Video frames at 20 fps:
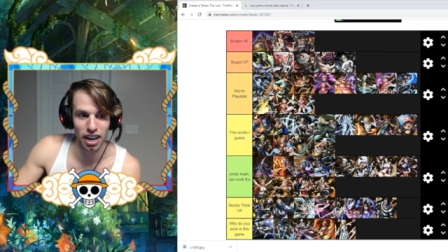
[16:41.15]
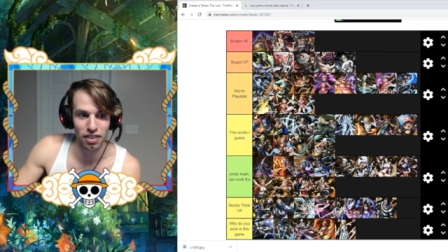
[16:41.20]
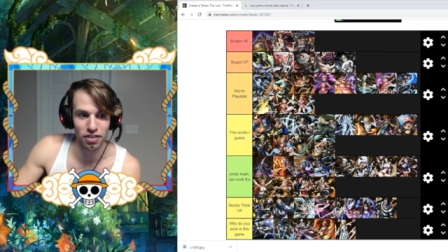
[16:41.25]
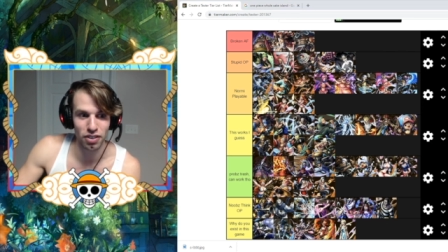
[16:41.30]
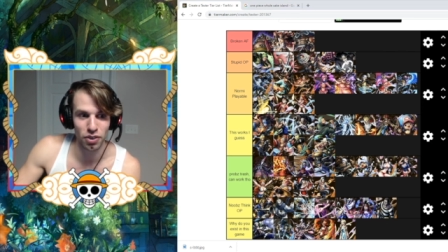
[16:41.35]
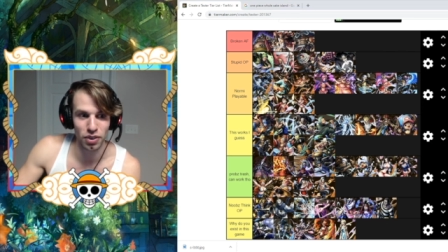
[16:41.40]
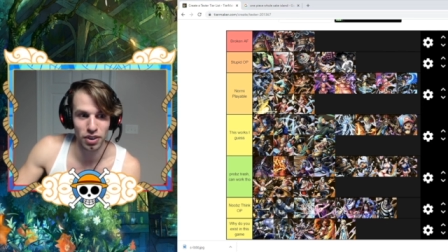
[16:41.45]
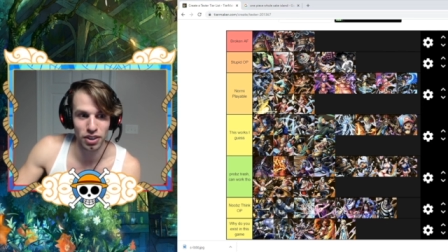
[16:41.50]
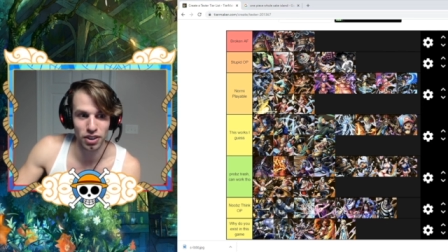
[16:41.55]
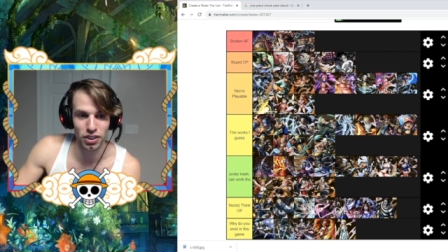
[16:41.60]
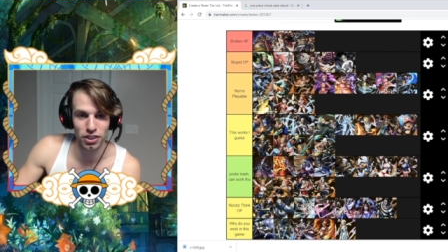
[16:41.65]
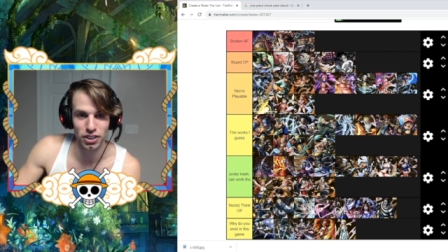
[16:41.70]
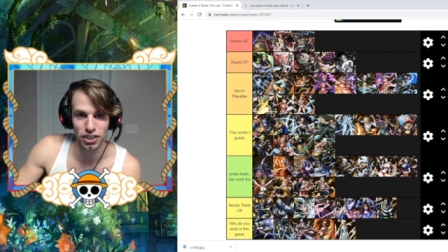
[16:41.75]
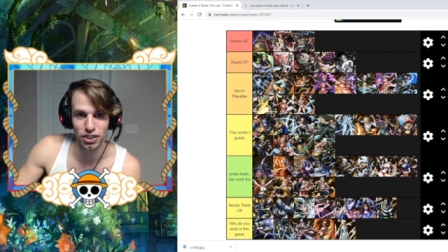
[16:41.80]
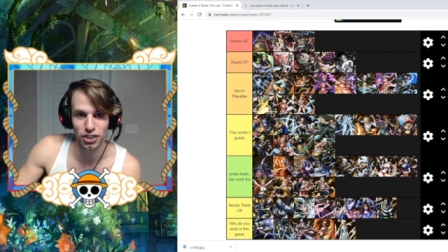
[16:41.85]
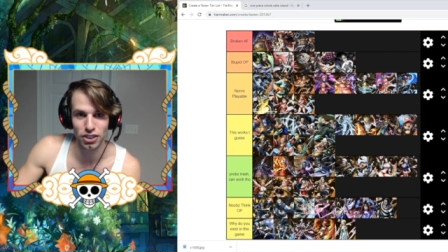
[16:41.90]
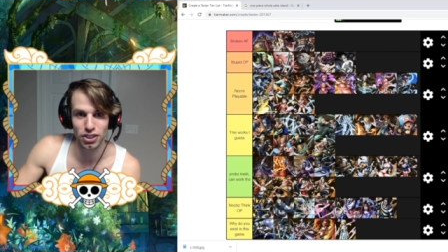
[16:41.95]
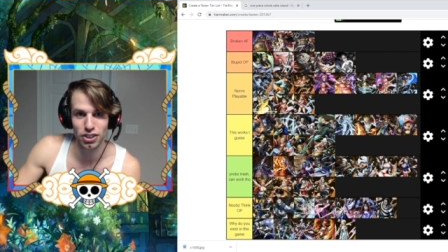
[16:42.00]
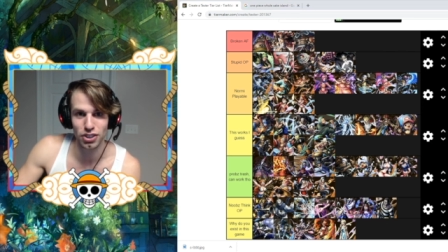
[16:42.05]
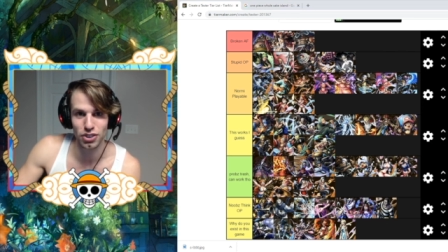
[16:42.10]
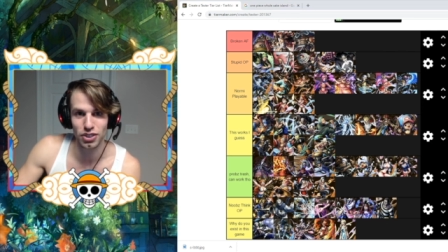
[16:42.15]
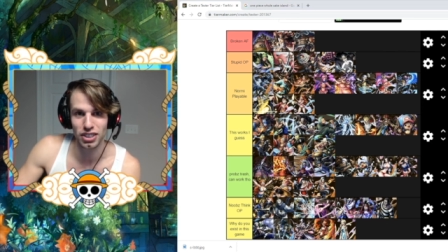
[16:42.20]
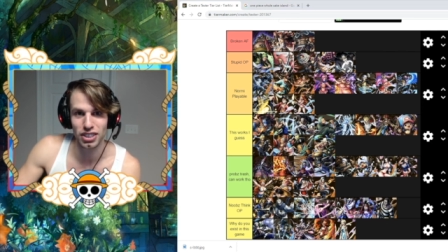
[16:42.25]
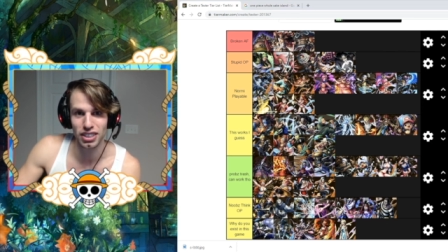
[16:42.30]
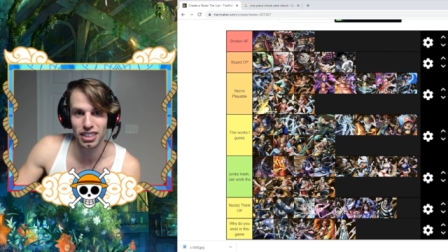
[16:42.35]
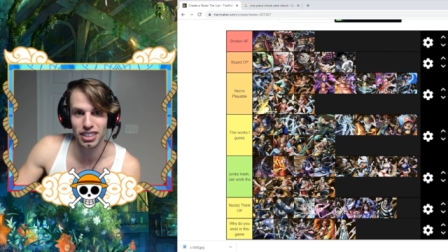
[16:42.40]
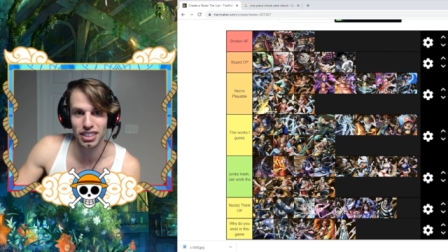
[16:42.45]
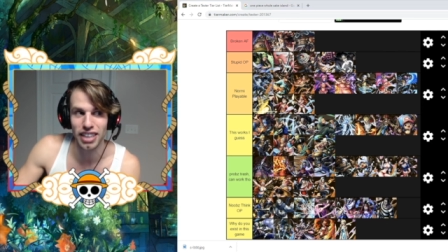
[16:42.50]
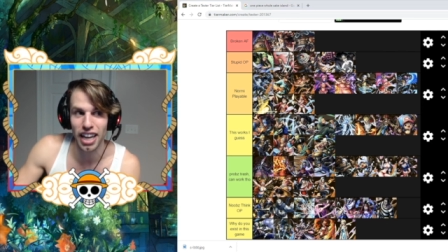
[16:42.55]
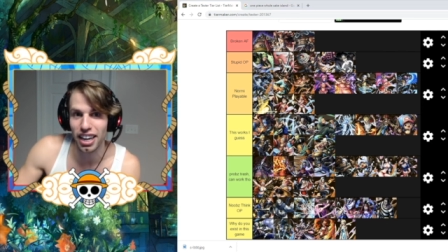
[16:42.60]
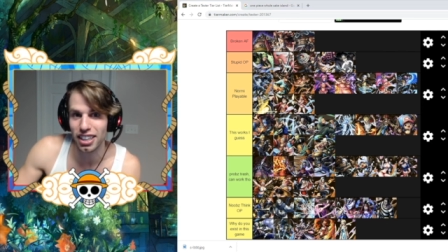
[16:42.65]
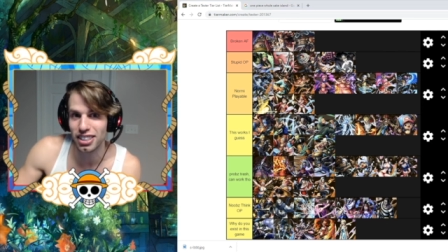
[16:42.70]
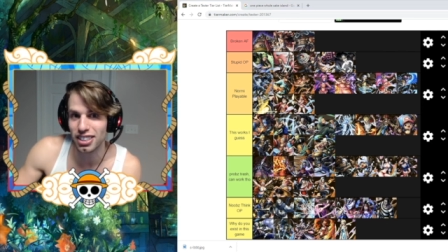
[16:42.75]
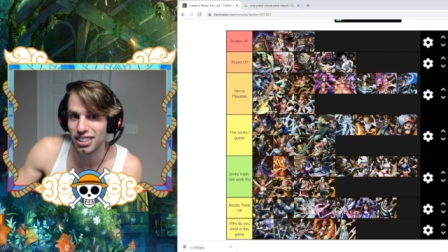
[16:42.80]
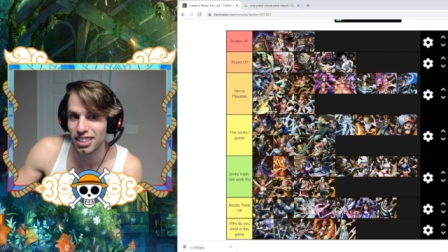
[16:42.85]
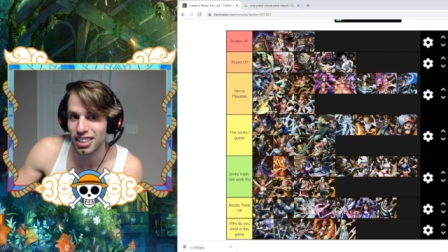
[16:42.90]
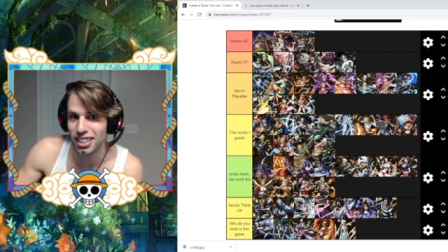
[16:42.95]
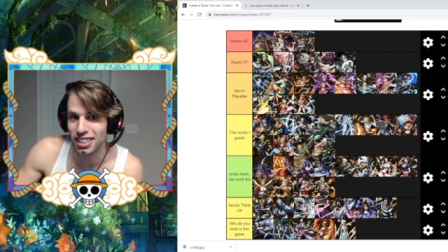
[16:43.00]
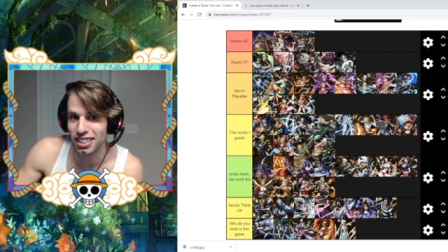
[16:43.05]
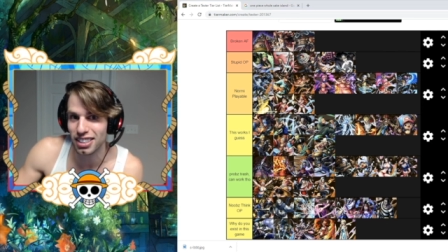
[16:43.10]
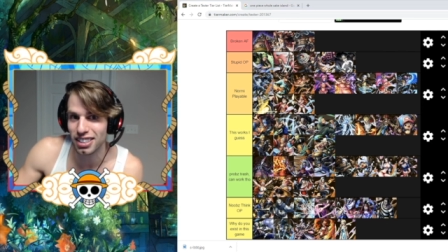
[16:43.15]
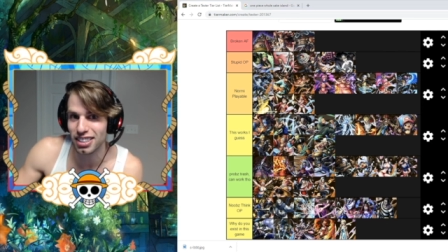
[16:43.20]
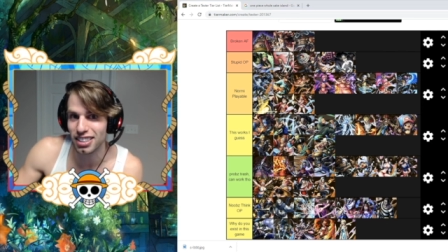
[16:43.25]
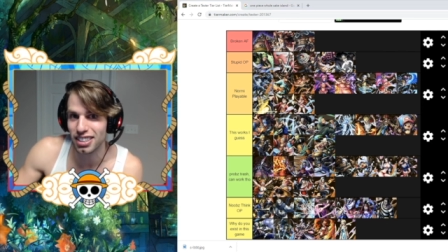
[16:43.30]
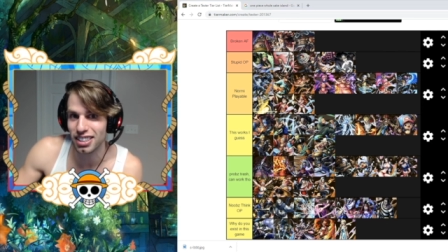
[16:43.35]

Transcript: everyone knows as soon as he dashes into